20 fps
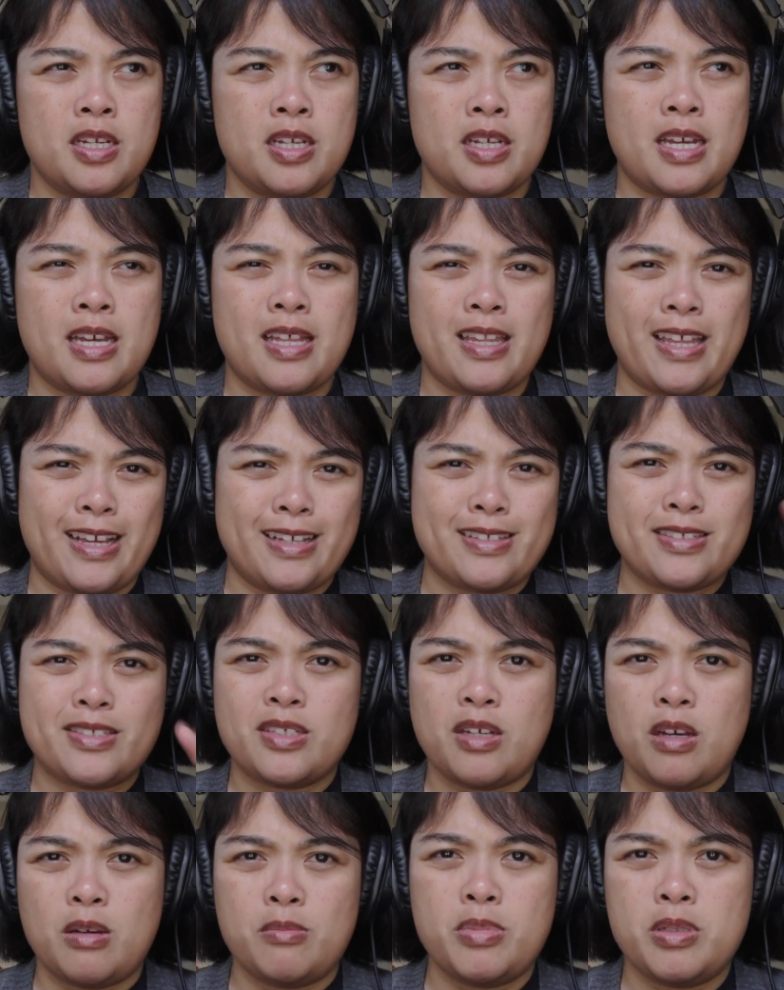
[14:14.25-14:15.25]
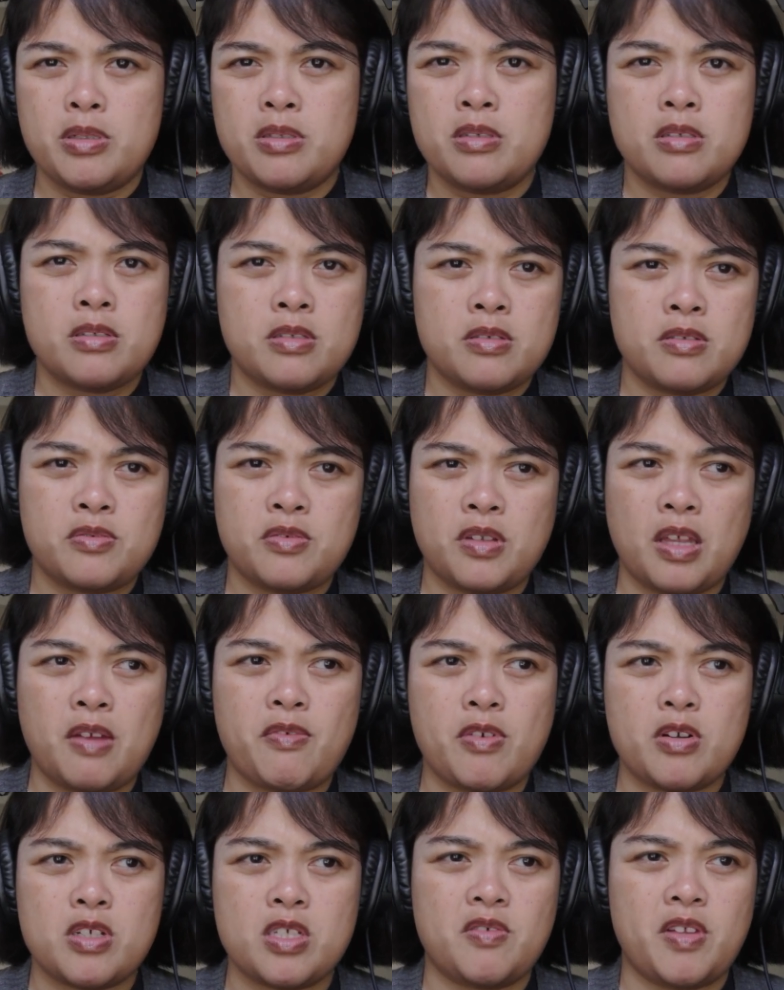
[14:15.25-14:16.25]
kind of like sub
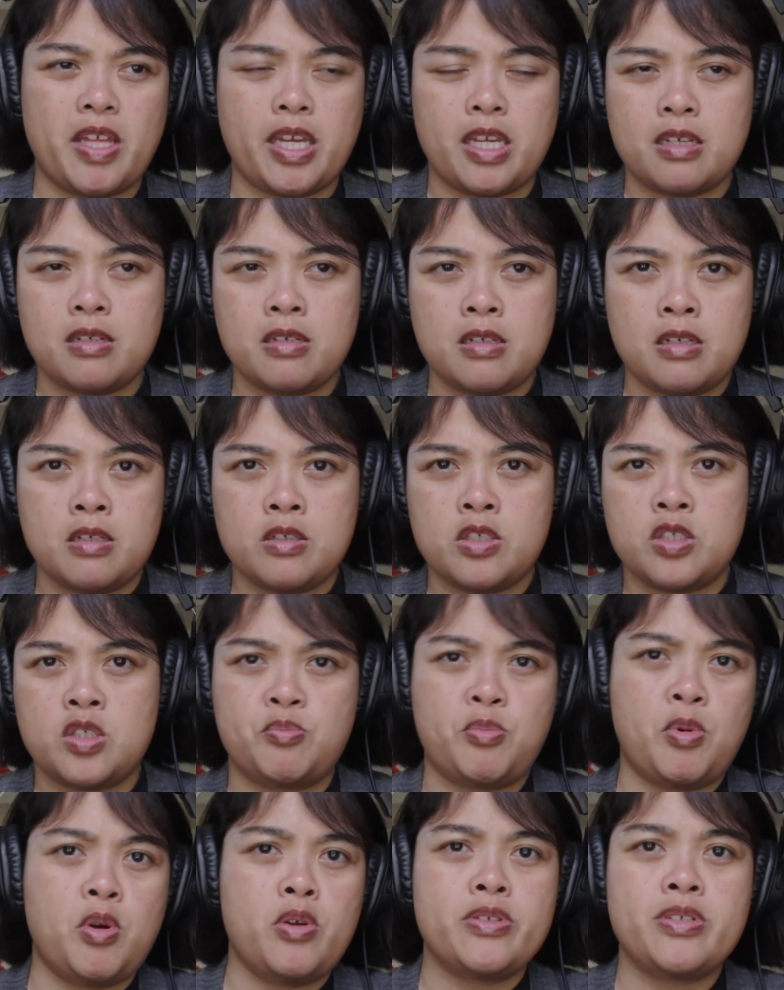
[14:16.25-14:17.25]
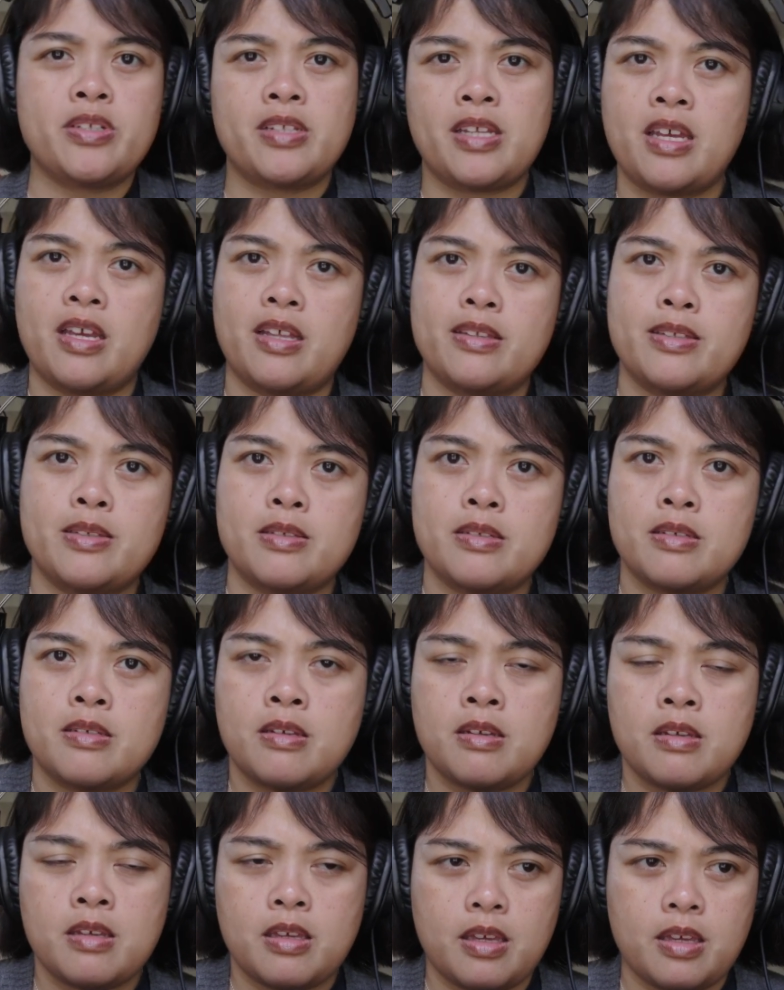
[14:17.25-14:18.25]
flavors of like sports enhanced
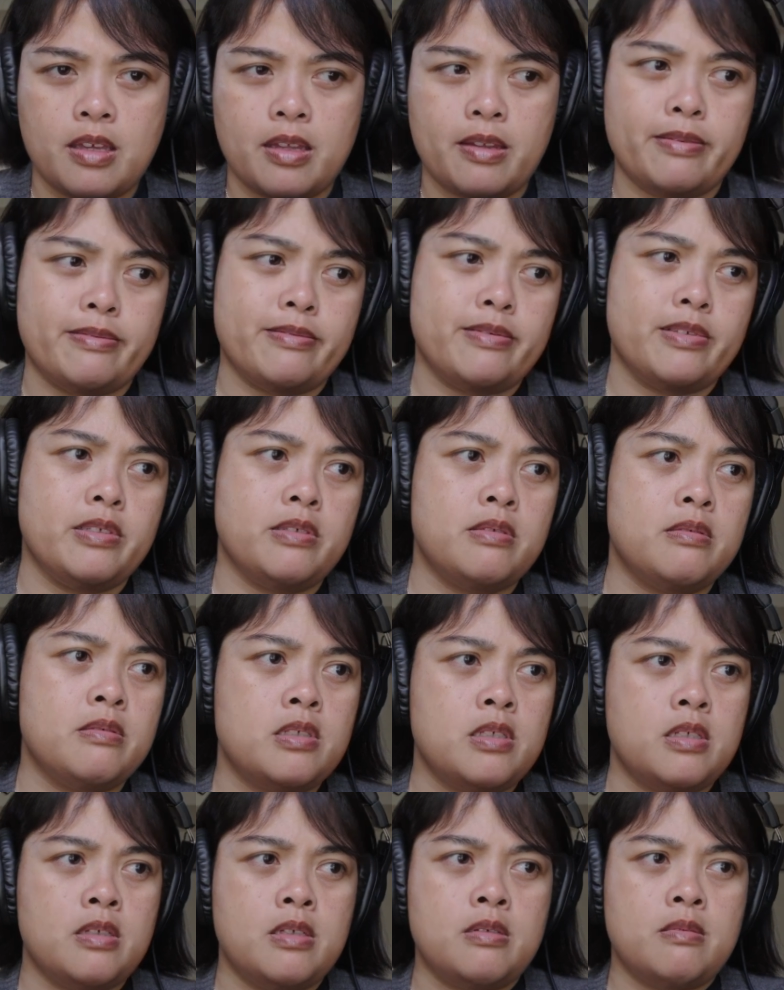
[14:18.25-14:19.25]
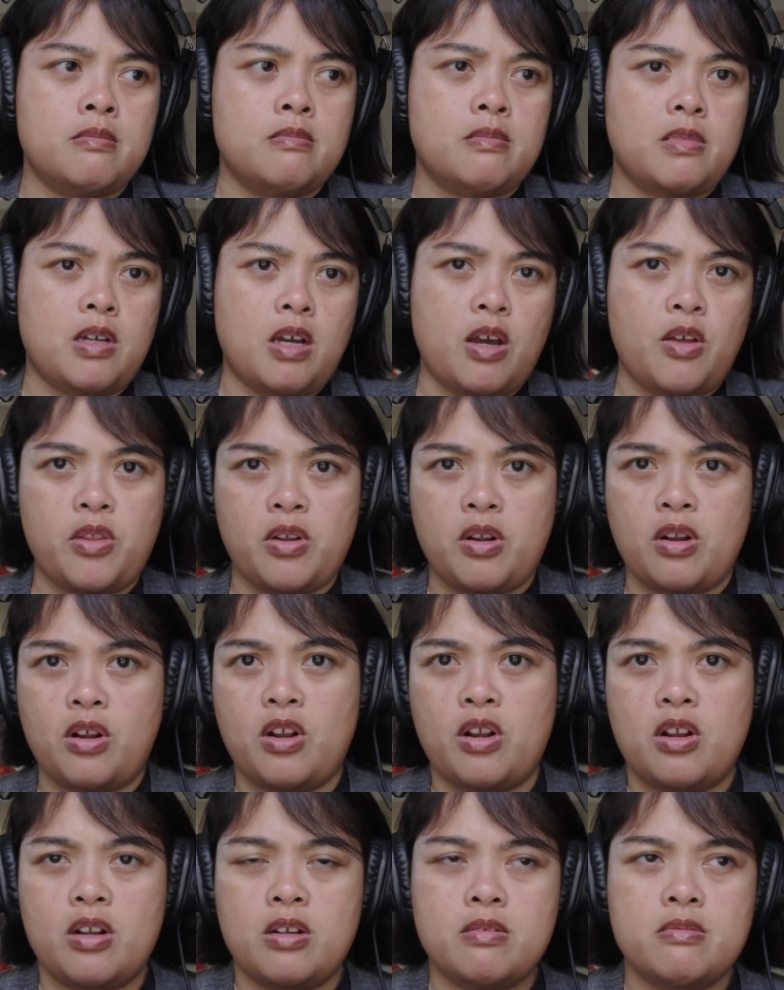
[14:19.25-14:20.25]
and
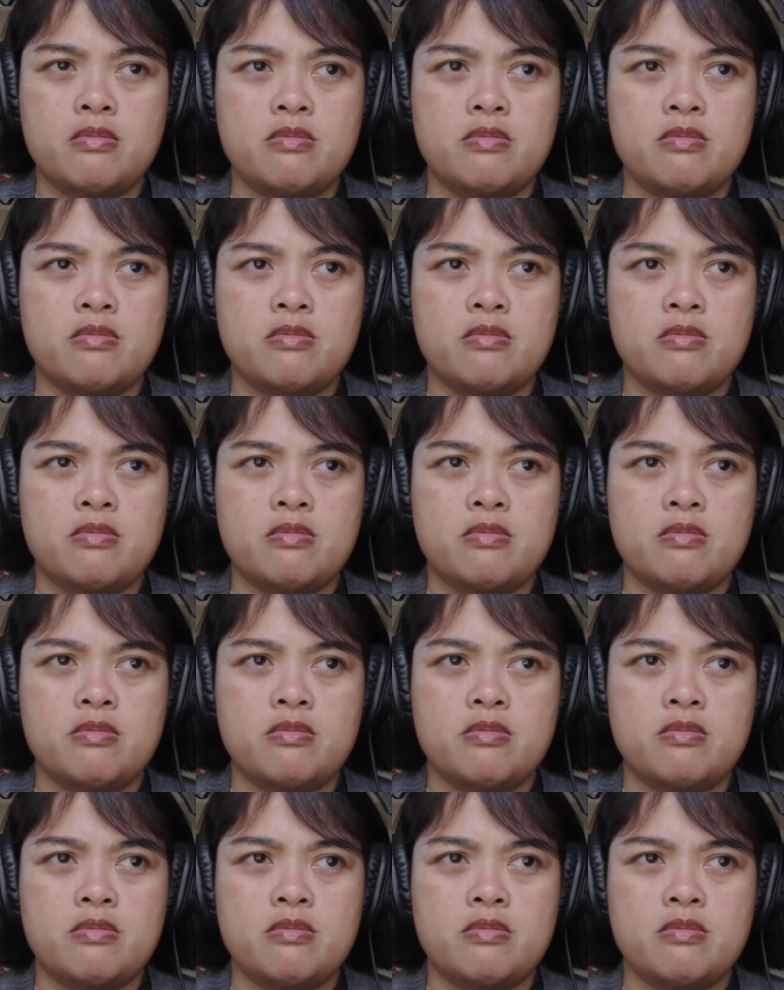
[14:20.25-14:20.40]
other